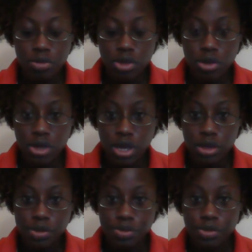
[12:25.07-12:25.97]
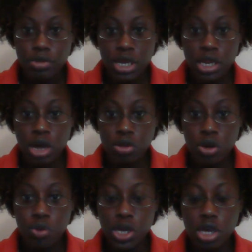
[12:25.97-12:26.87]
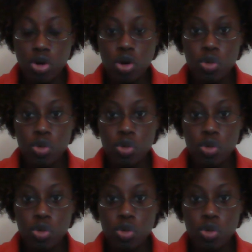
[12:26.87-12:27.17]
So yeah. And although we can go